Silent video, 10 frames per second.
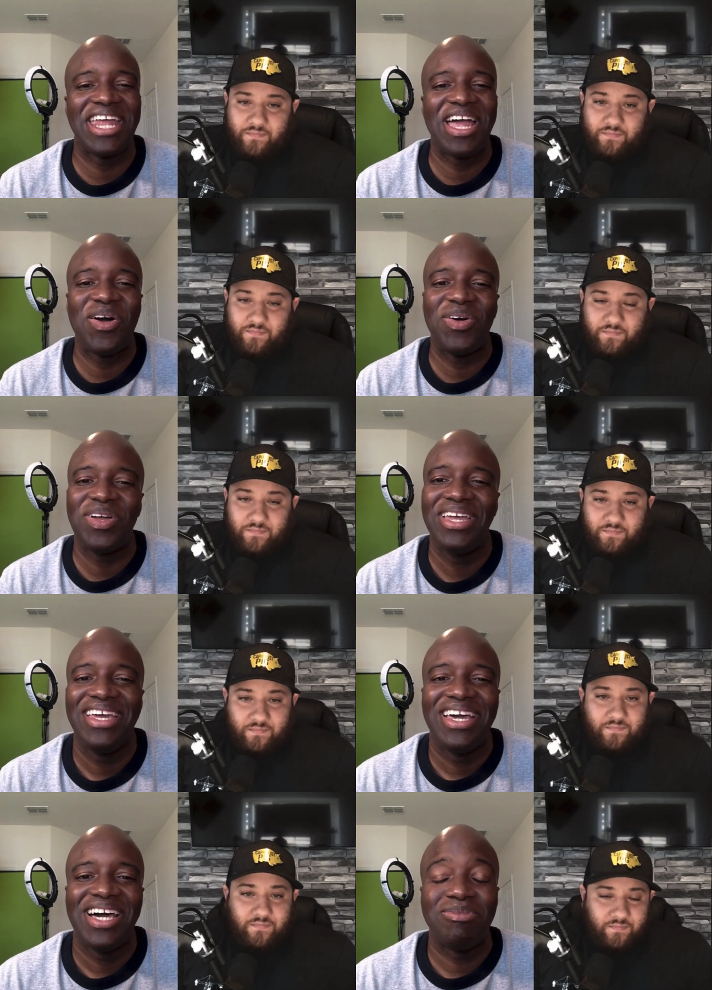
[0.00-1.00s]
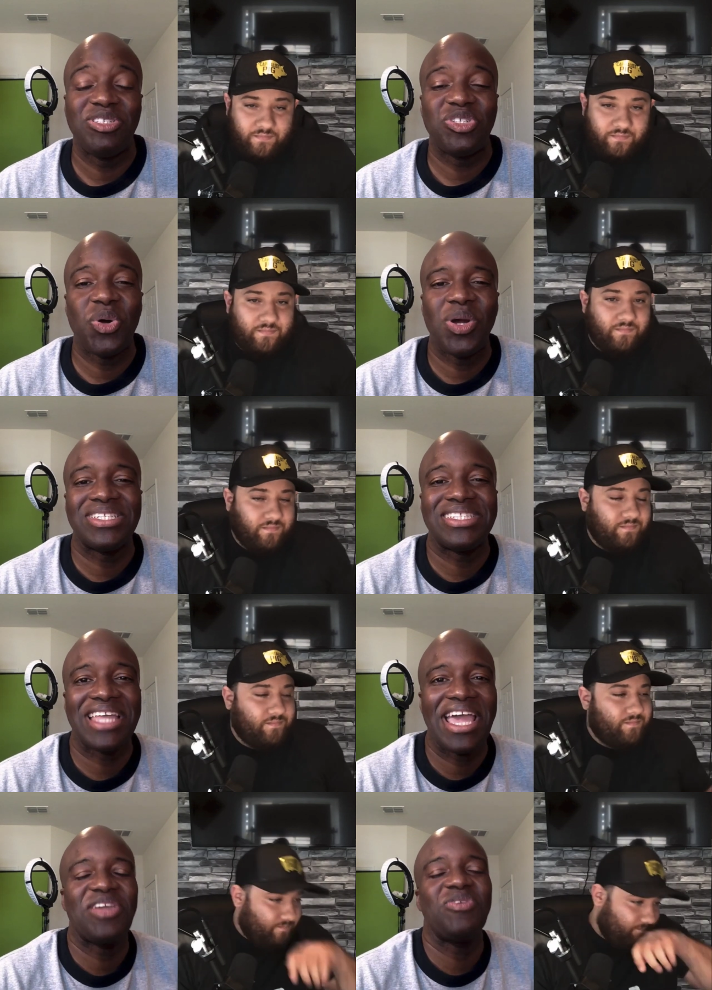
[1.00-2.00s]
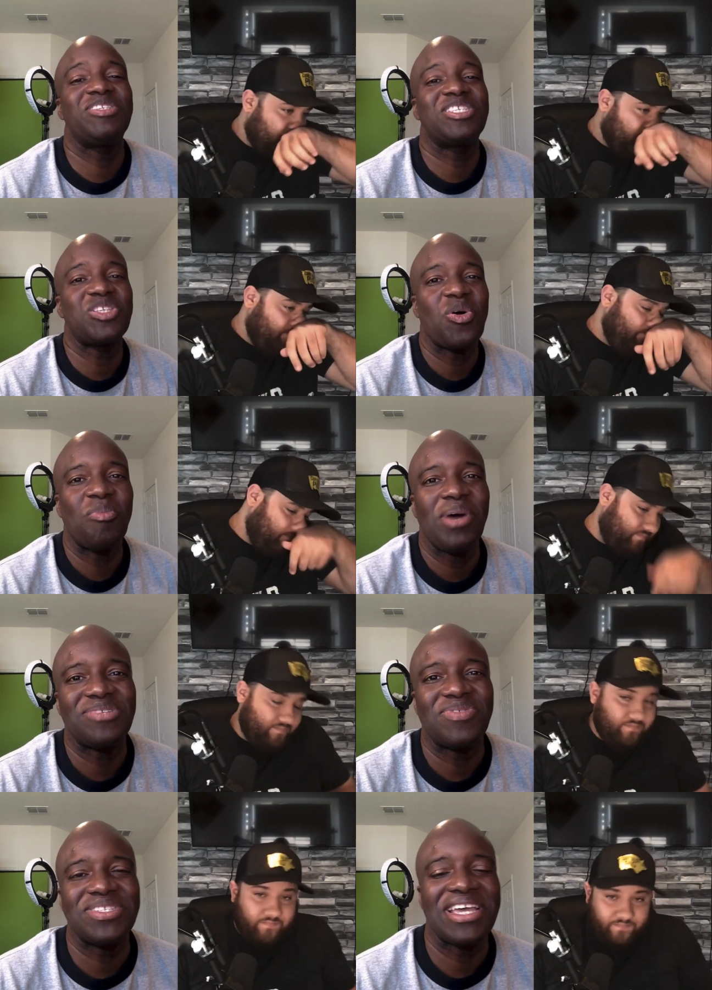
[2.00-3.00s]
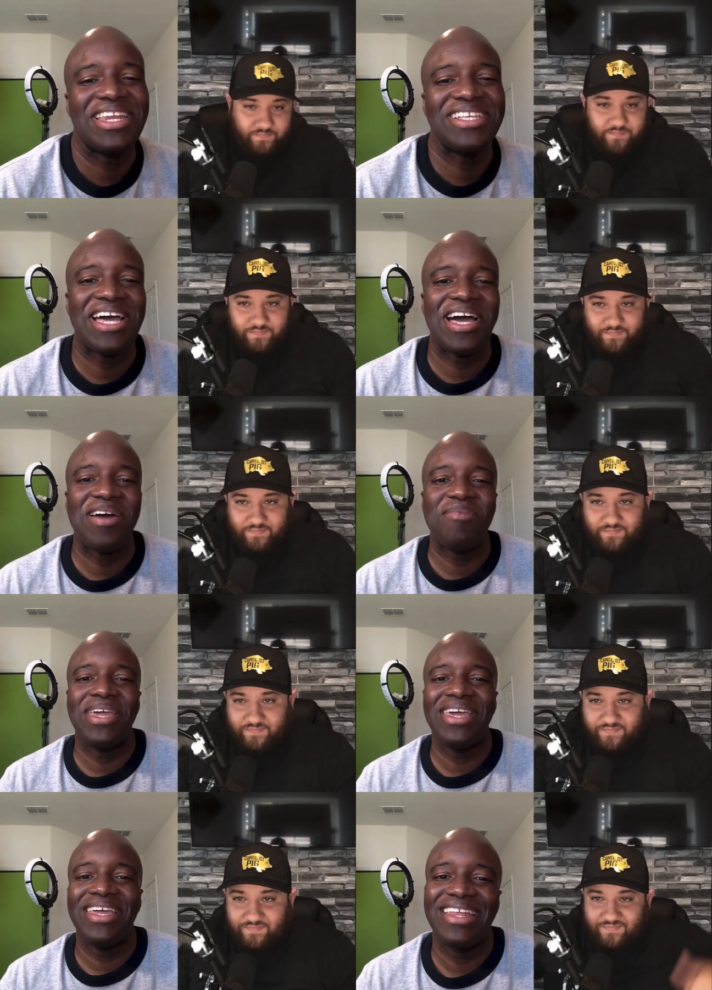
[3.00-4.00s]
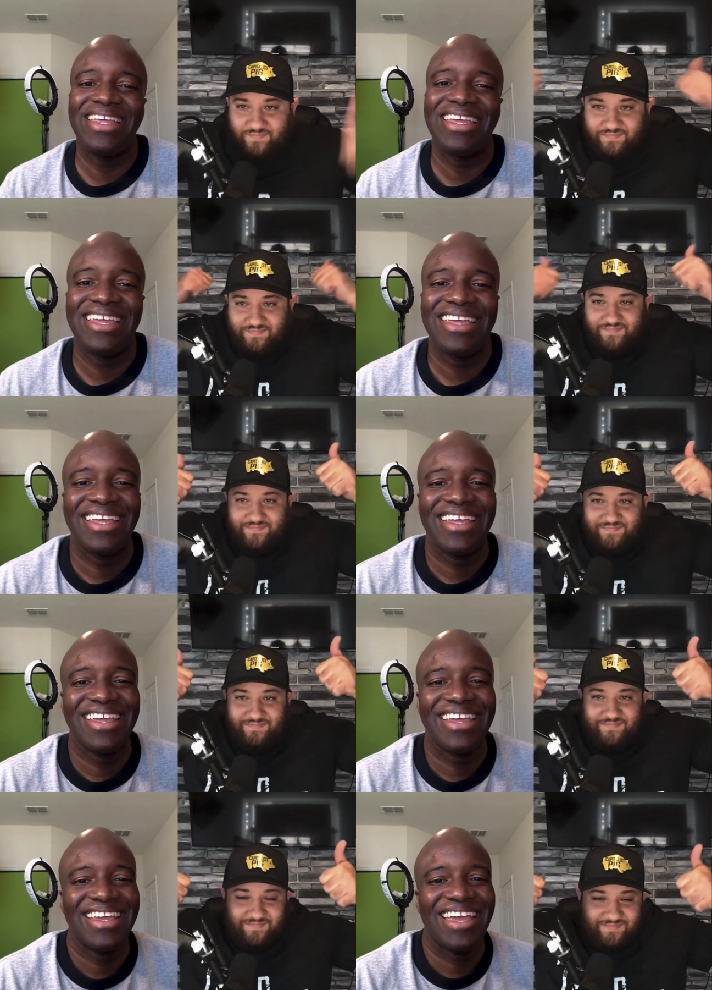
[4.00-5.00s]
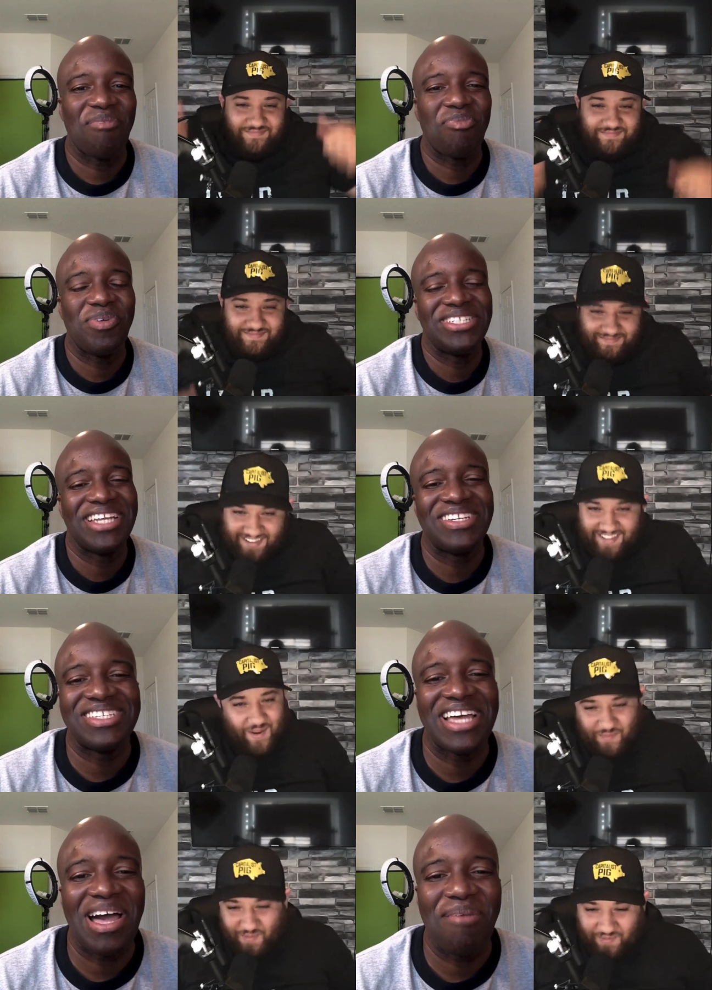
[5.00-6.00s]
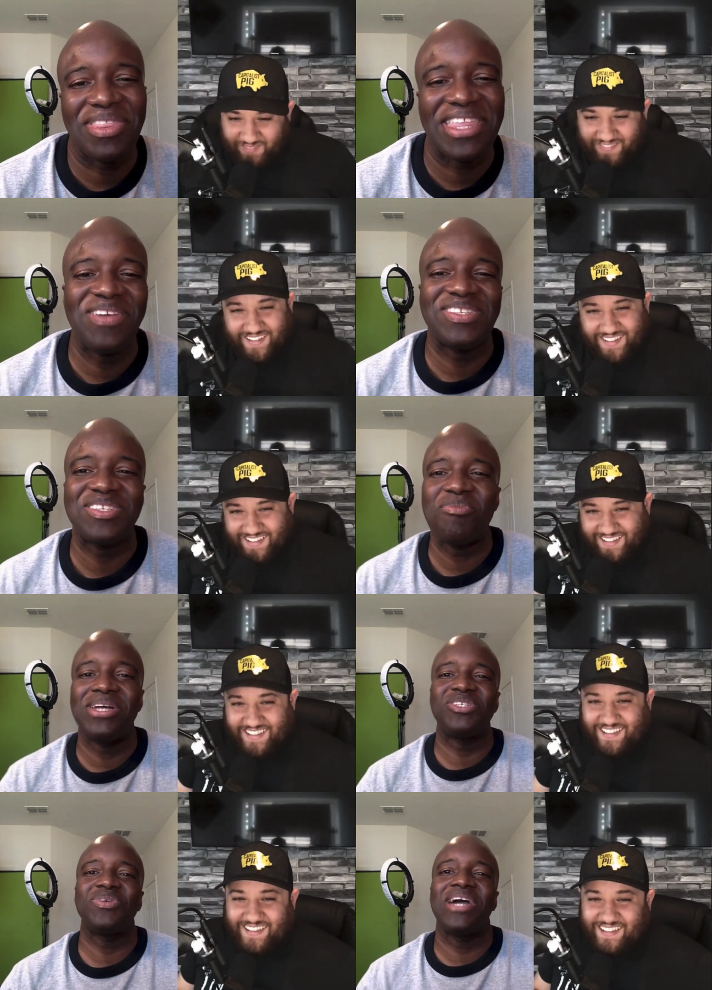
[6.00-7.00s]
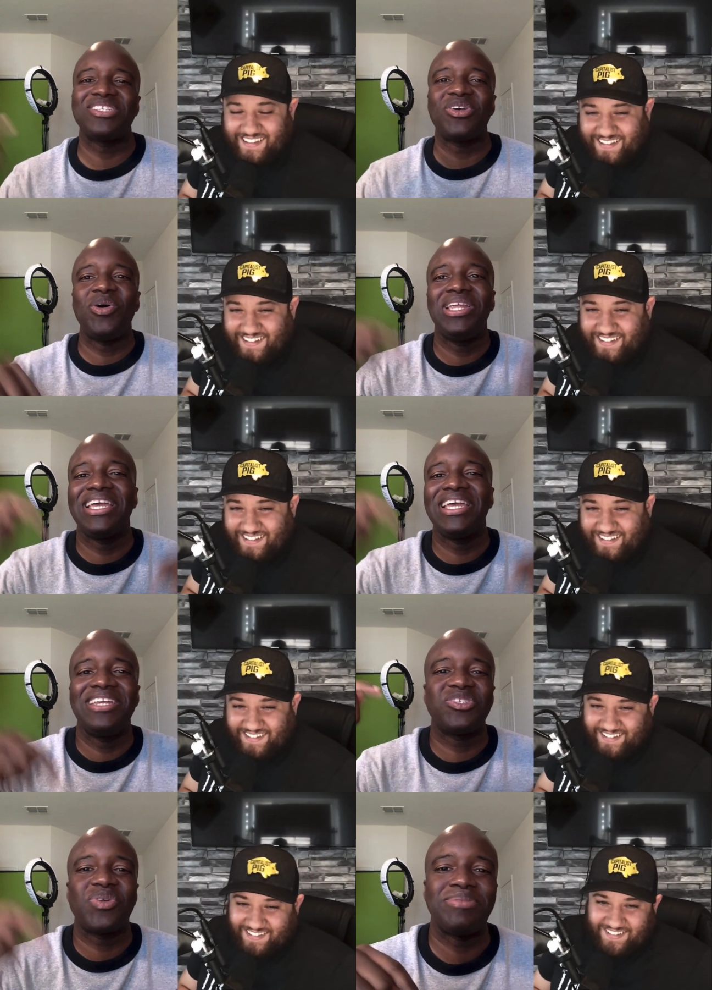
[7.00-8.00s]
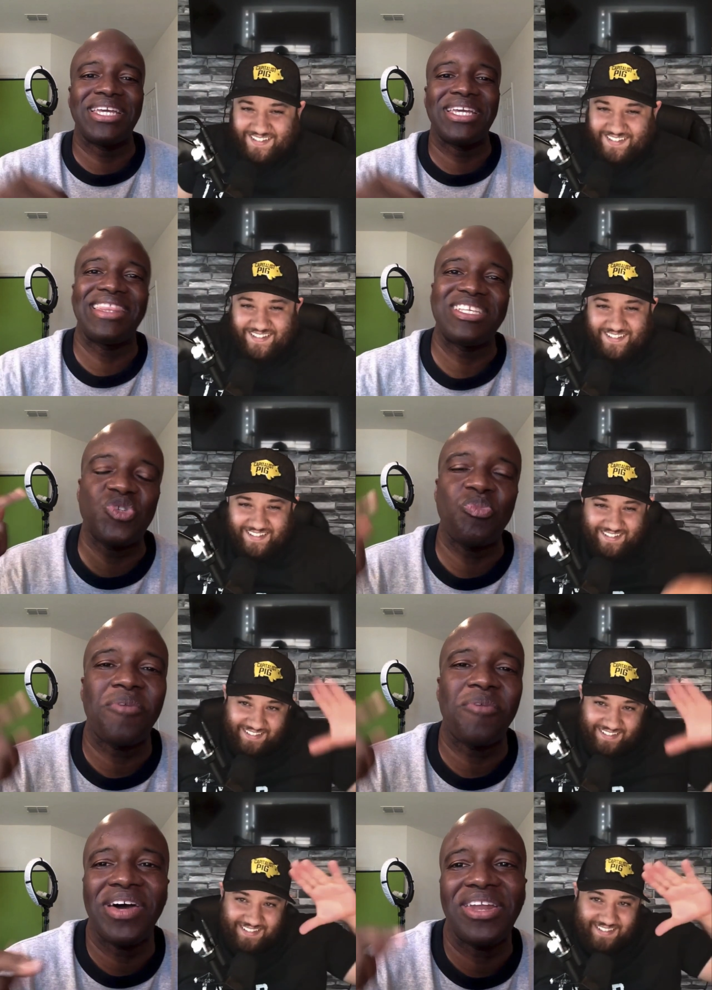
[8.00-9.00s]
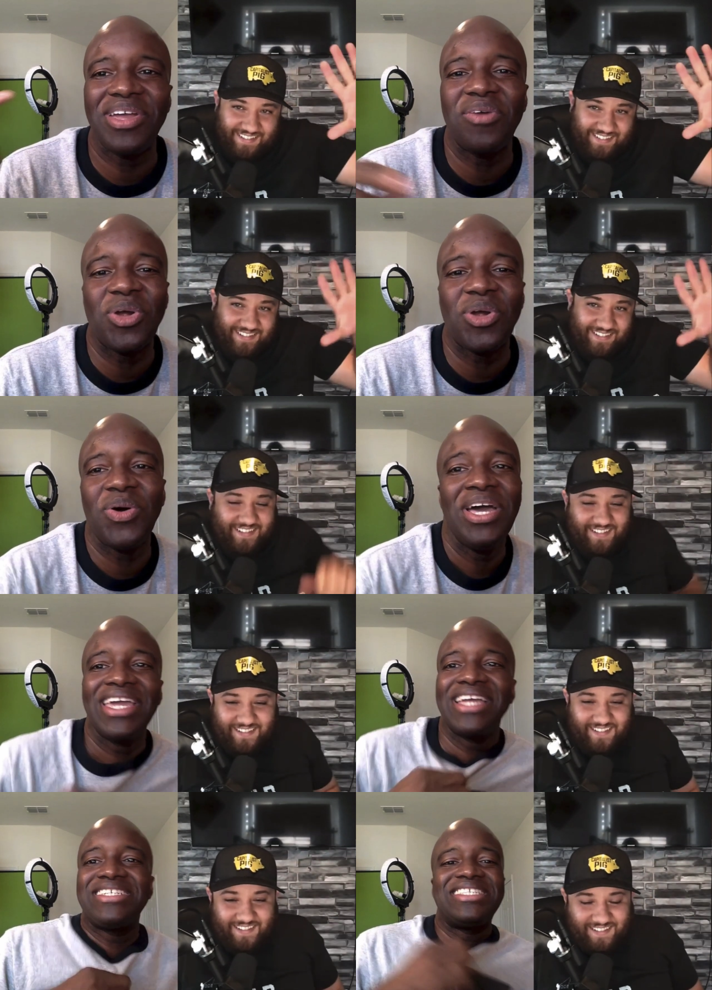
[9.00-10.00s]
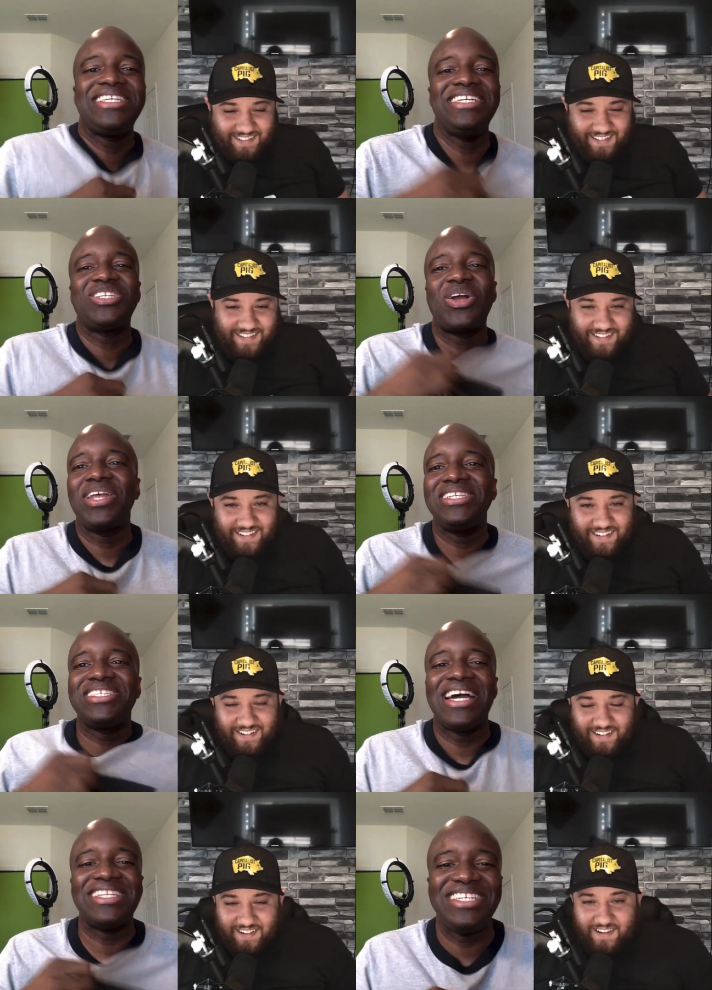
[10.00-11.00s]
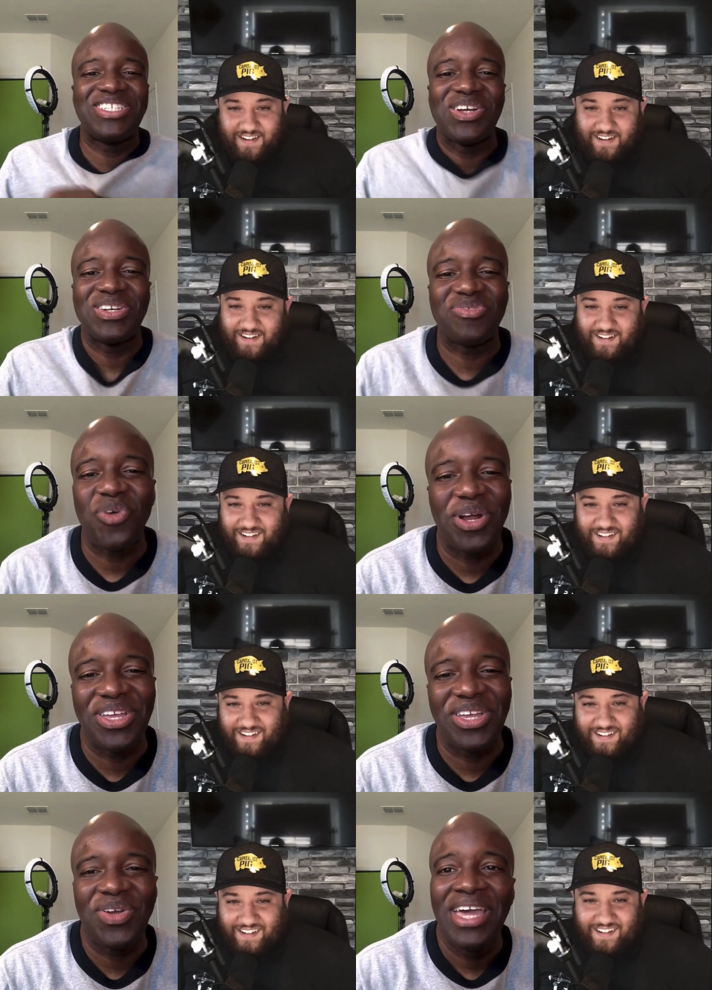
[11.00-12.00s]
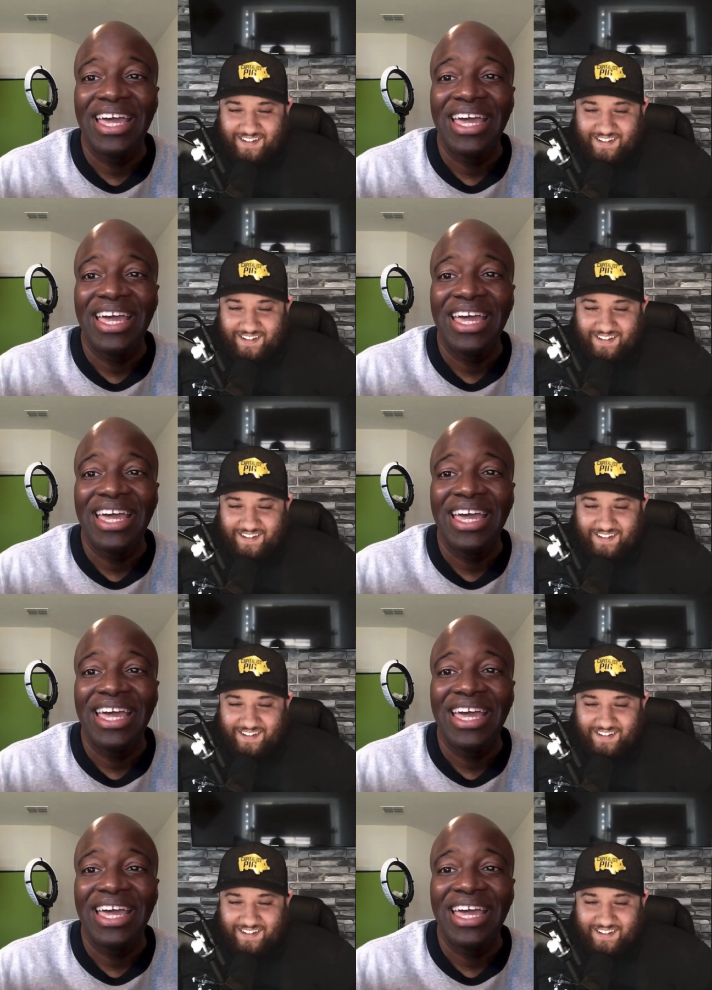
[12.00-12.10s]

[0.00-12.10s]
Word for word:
Speaker 1: it out. George, thank you so much for taking the time, man. I appreciate your time and thank you so much. You guys go in the link in the description, get the Super Funnel Hero, get your t-shirt. He's got t-shirts for you.